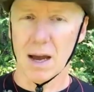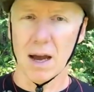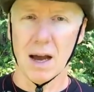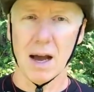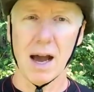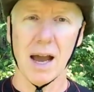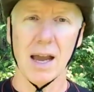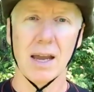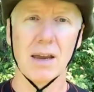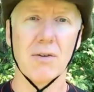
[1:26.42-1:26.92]

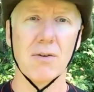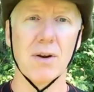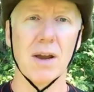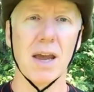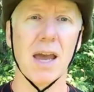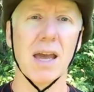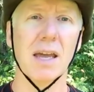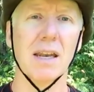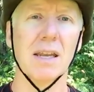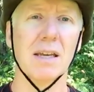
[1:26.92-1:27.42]
I
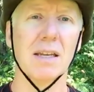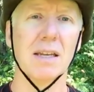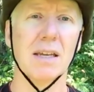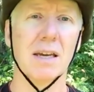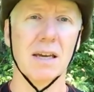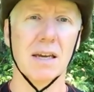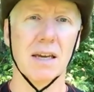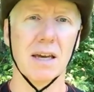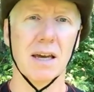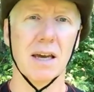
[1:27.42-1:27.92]
created
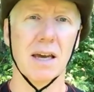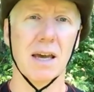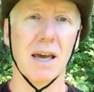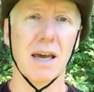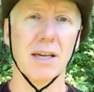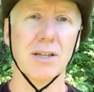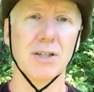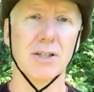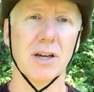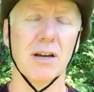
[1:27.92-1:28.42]

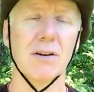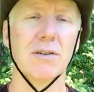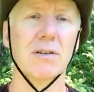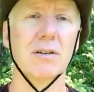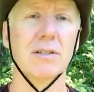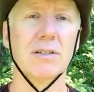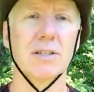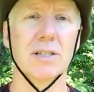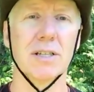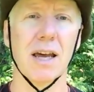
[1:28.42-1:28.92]
a
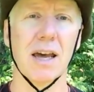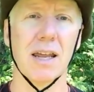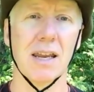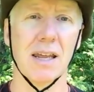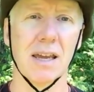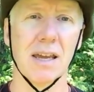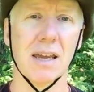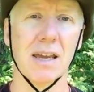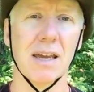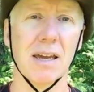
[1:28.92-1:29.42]
general
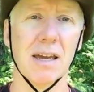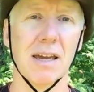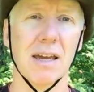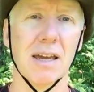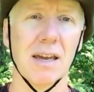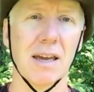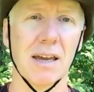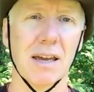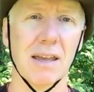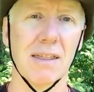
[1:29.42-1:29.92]
setting
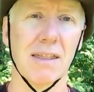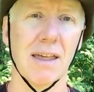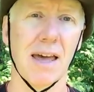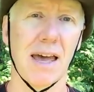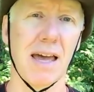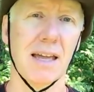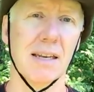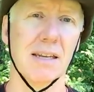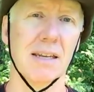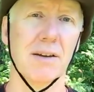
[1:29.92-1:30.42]

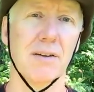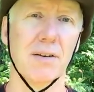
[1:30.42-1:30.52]
that